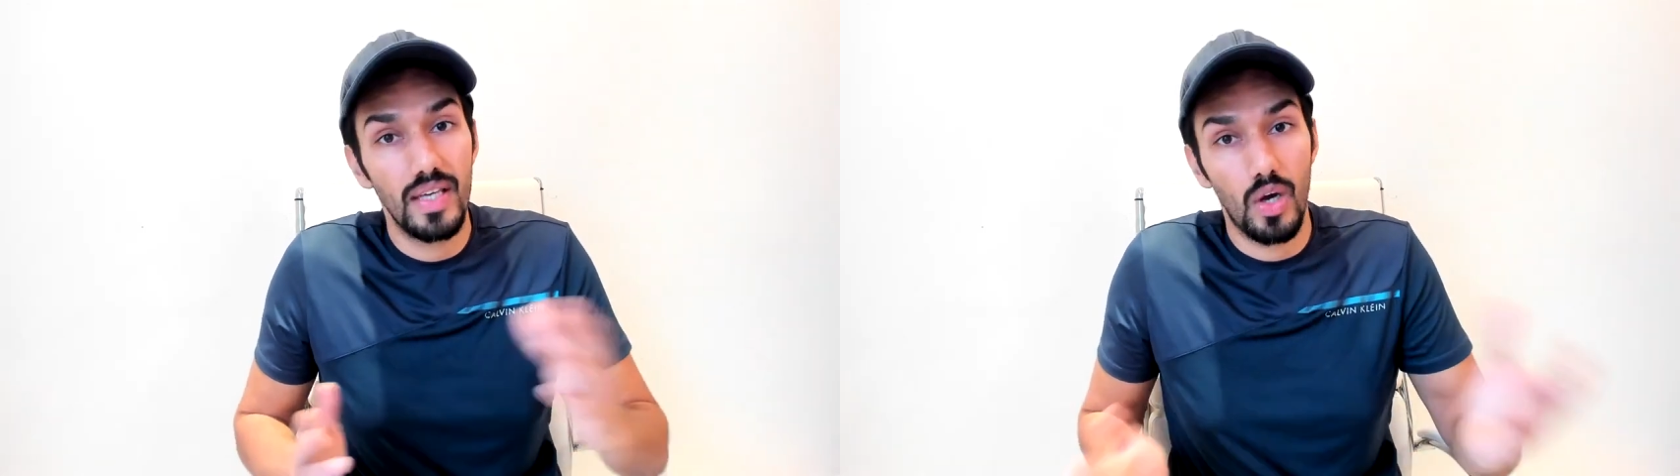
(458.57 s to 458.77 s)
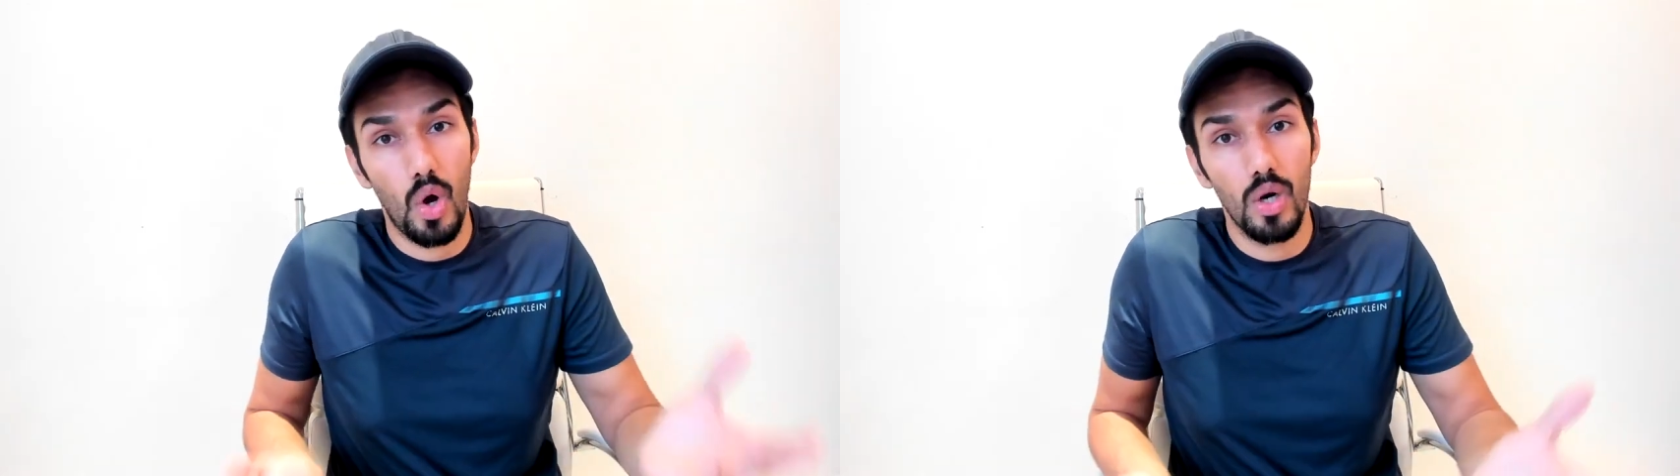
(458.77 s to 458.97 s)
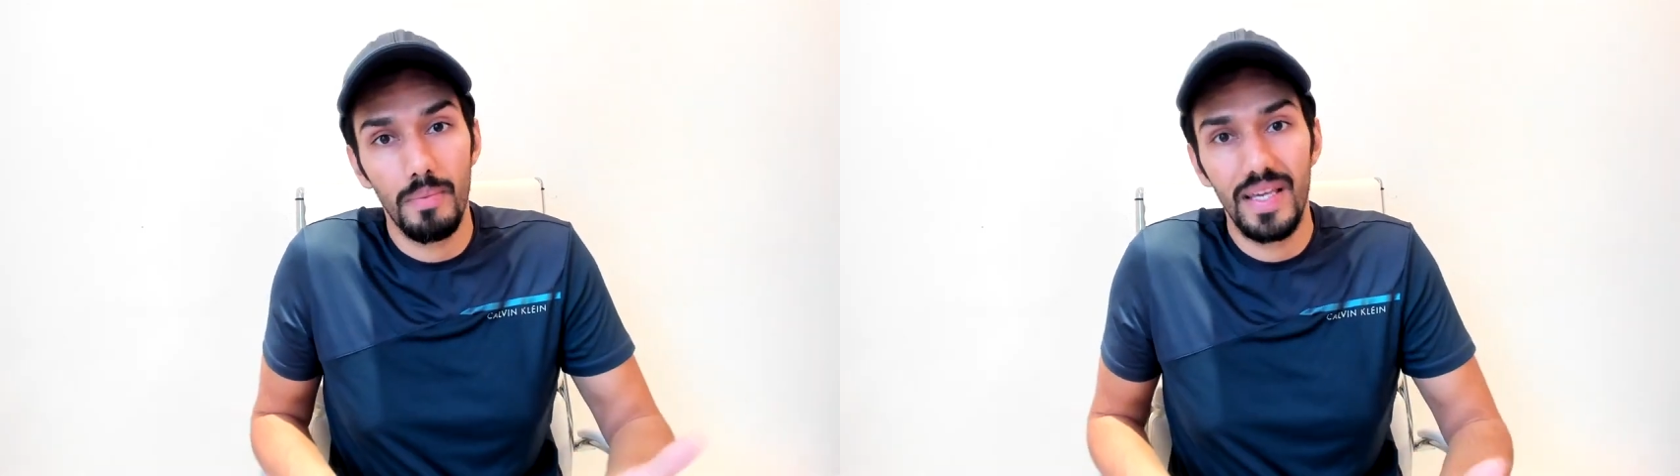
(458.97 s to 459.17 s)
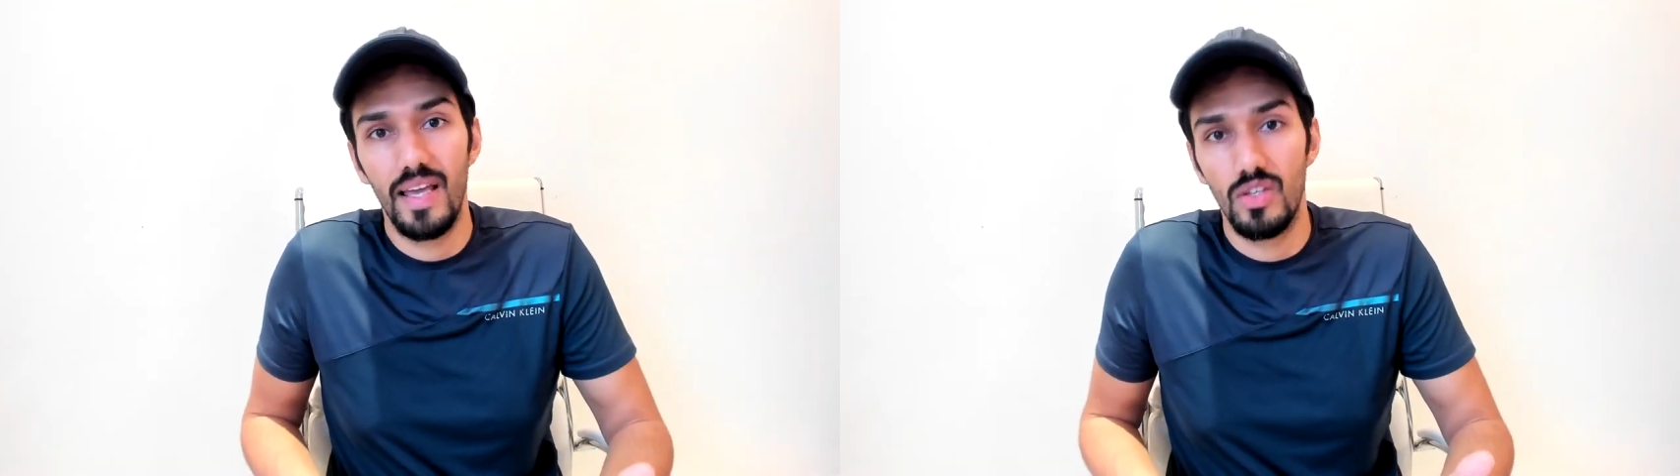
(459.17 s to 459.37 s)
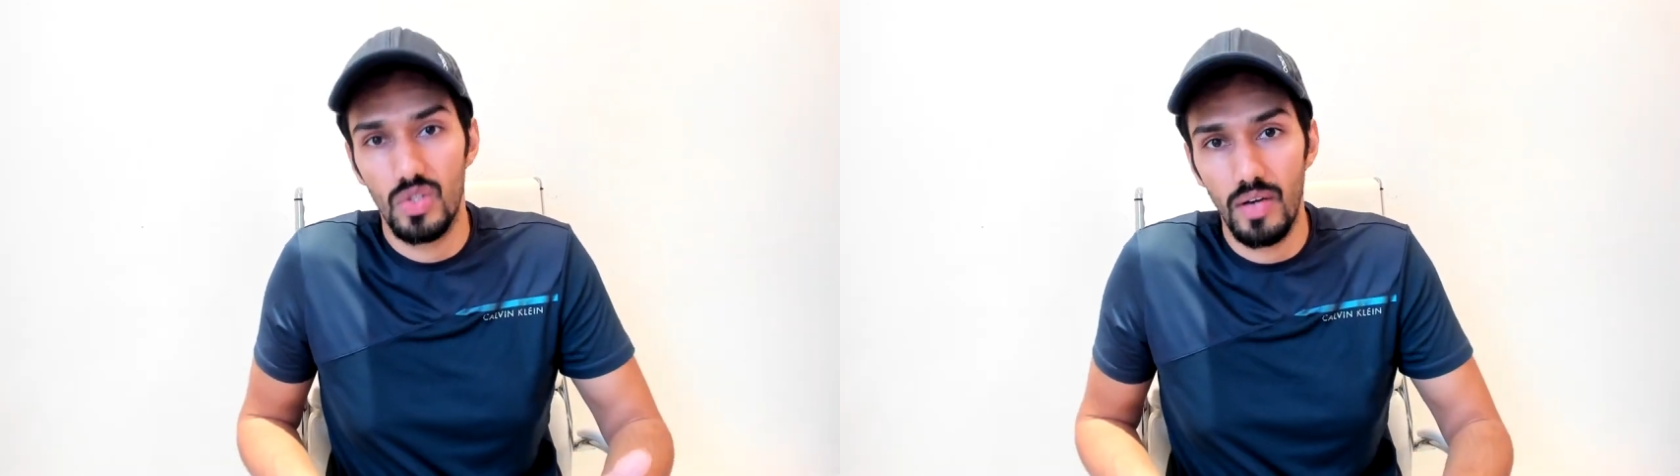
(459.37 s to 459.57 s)
economy
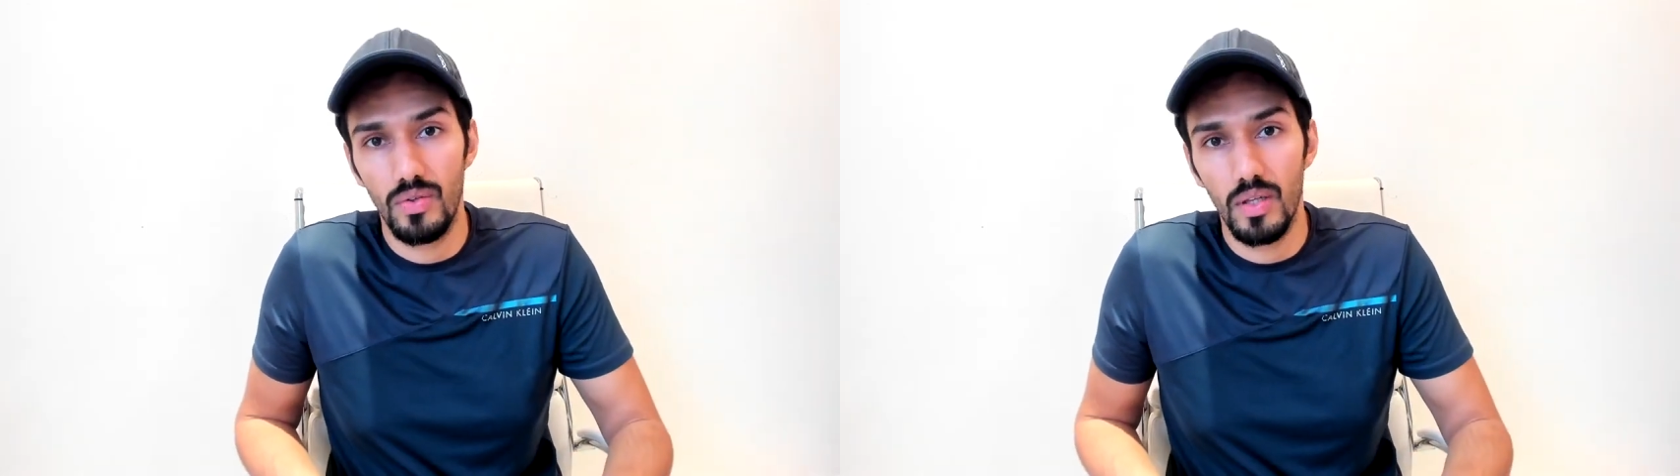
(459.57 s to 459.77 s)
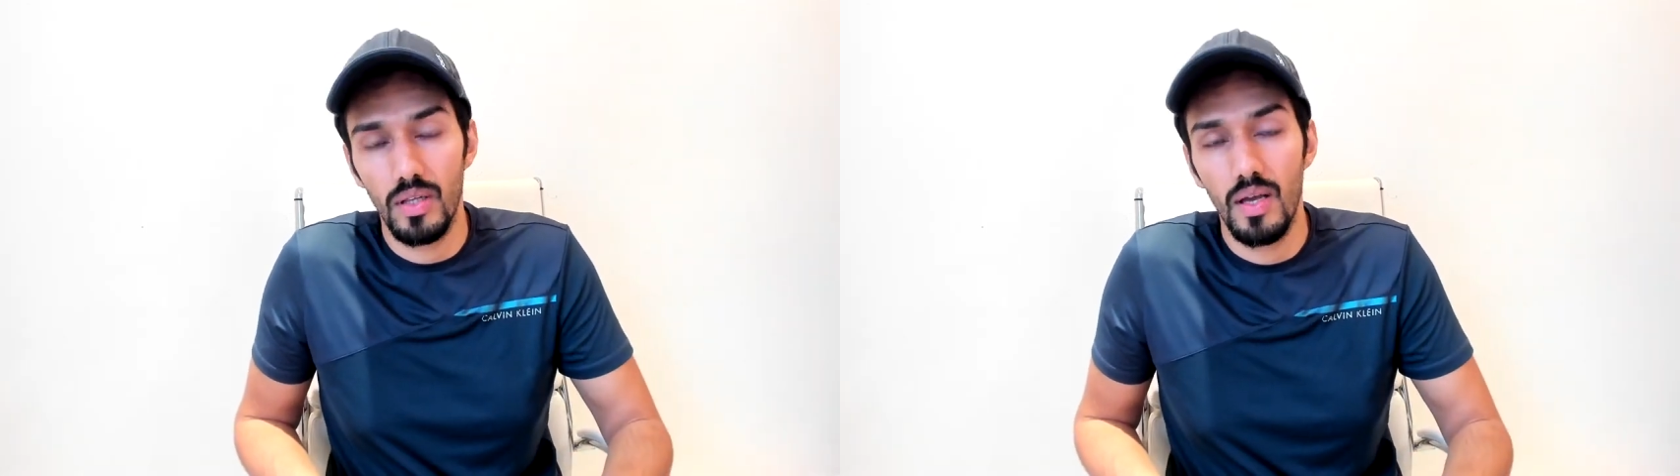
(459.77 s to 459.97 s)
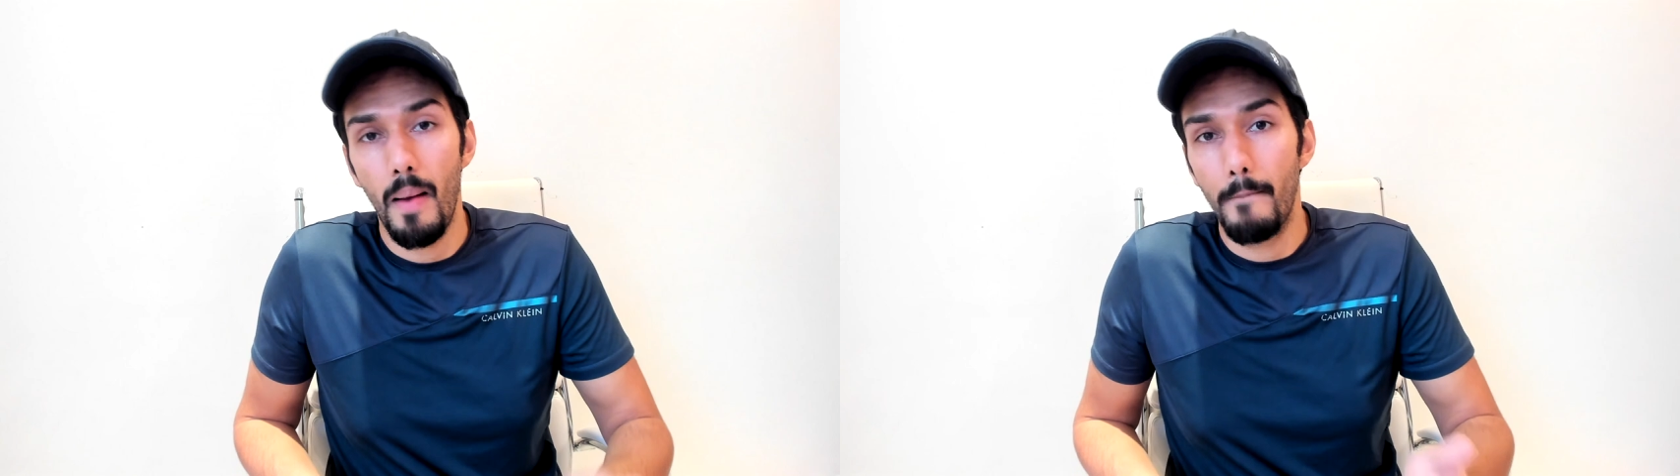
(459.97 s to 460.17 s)
in general,